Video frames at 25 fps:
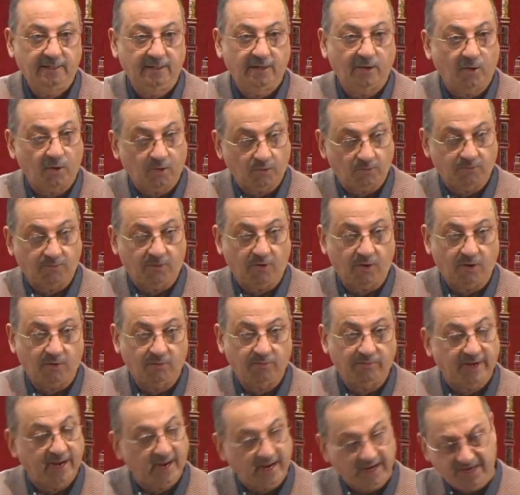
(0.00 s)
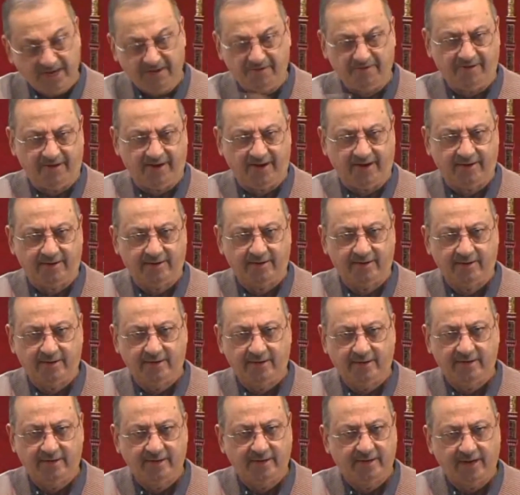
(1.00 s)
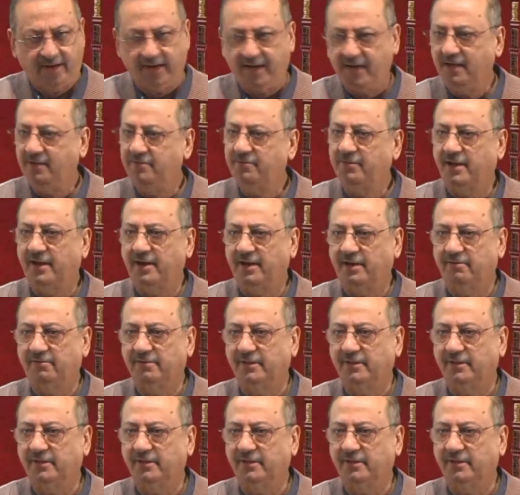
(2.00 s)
or vowel, anywhere. Anywhere,